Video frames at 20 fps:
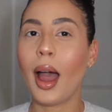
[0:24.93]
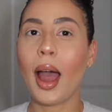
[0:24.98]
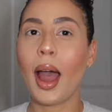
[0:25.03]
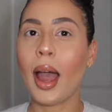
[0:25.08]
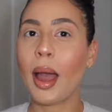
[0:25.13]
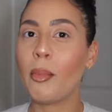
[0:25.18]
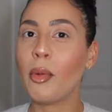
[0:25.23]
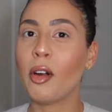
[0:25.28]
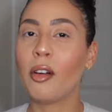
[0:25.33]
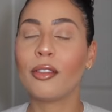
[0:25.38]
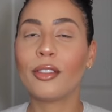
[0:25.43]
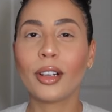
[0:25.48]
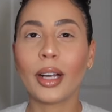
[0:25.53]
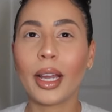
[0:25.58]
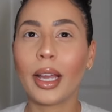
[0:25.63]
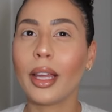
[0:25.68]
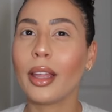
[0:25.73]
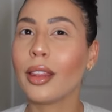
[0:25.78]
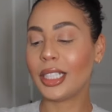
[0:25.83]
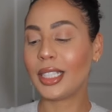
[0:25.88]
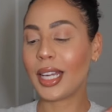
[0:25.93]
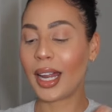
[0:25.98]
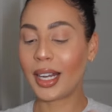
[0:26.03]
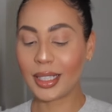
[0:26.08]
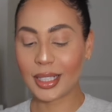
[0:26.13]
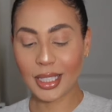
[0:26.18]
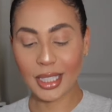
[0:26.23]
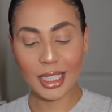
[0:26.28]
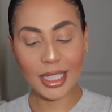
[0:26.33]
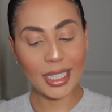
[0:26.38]
I'm over it. Shout
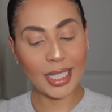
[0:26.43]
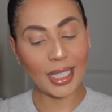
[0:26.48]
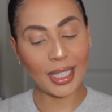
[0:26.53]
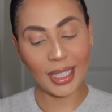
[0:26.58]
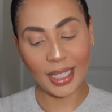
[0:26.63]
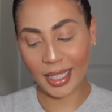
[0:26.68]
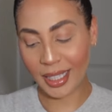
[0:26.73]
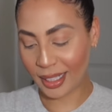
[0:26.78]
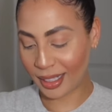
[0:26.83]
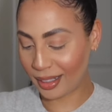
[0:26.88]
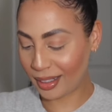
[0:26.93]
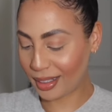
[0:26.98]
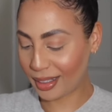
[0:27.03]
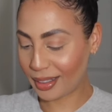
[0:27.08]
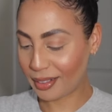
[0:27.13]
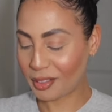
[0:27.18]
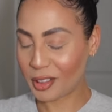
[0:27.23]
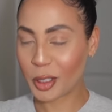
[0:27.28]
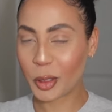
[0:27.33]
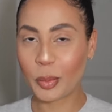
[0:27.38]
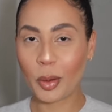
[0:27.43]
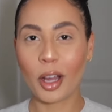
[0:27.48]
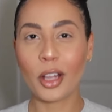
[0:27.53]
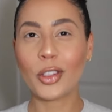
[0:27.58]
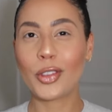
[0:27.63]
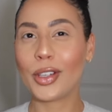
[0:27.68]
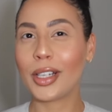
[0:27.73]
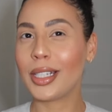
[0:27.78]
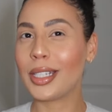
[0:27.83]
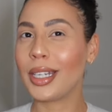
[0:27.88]
out to Shein for
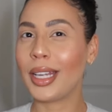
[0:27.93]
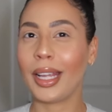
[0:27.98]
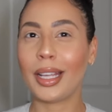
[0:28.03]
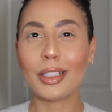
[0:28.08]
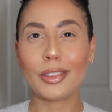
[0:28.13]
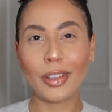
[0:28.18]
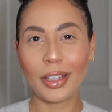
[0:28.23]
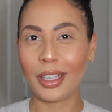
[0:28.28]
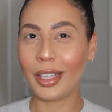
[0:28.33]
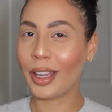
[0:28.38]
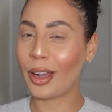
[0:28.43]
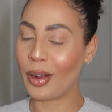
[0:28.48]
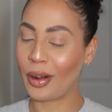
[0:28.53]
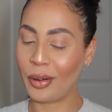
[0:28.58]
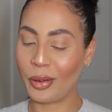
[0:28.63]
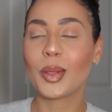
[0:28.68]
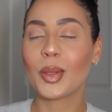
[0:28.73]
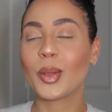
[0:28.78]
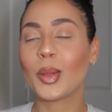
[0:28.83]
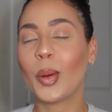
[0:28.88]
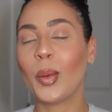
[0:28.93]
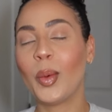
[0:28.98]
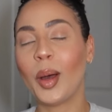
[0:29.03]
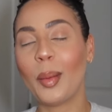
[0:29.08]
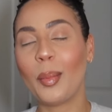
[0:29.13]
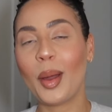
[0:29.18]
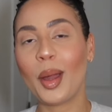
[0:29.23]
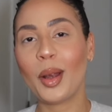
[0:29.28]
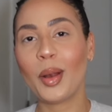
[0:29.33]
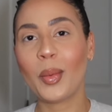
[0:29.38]
sponsoring today's video. So
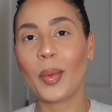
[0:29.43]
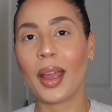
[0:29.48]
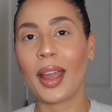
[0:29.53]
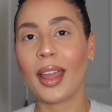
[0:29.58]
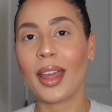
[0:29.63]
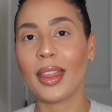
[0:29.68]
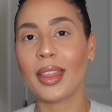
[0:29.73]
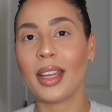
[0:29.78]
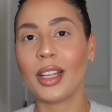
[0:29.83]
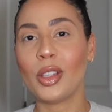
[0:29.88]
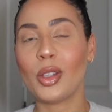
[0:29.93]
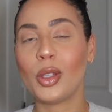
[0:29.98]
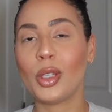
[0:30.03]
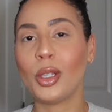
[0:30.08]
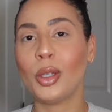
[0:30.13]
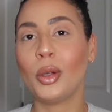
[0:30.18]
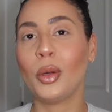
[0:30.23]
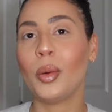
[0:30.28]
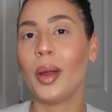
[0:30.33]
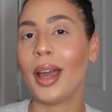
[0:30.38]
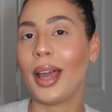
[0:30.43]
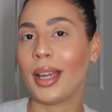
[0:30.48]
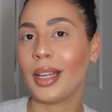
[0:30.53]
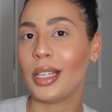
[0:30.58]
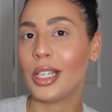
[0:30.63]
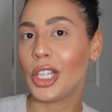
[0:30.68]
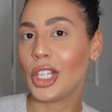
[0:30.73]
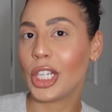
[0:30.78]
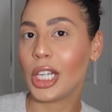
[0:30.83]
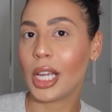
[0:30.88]
what better way than to head
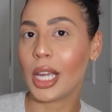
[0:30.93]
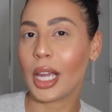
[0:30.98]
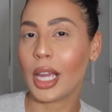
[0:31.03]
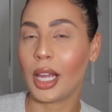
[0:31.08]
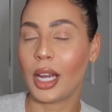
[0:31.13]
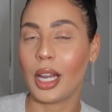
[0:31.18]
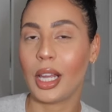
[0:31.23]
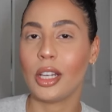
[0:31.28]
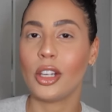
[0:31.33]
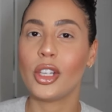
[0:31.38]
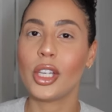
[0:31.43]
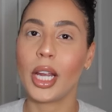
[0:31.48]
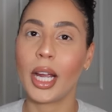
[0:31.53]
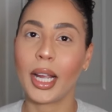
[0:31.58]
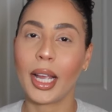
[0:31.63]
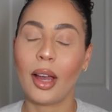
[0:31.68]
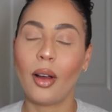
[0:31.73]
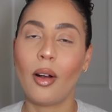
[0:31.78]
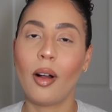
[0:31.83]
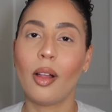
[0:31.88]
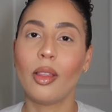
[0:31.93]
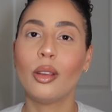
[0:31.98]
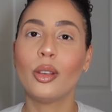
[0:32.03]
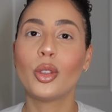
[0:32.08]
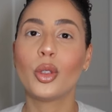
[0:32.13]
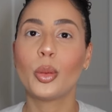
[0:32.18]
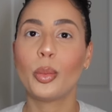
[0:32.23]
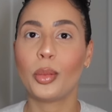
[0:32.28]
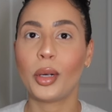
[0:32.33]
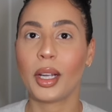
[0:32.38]
to Shein and check out all the
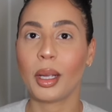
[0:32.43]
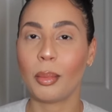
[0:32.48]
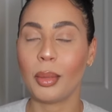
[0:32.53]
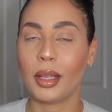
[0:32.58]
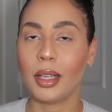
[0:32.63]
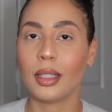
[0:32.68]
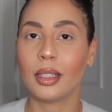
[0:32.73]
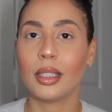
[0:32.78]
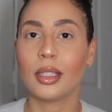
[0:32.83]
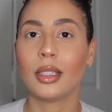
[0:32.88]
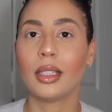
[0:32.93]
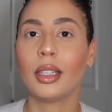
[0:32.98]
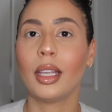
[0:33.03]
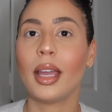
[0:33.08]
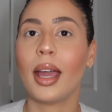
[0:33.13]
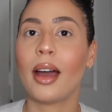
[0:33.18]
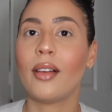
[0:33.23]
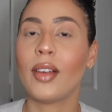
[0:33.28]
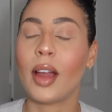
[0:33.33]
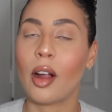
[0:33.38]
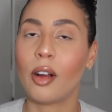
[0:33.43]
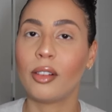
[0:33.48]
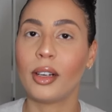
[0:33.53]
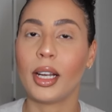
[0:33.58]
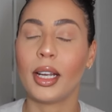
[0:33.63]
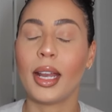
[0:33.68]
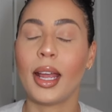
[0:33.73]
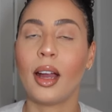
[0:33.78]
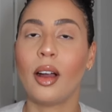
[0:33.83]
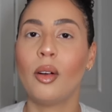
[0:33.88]
spring pieces that they have out
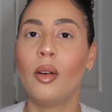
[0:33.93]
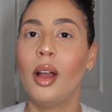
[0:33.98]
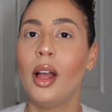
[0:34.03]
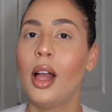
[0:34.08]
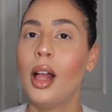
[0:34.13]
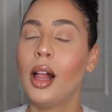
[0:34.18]
right now.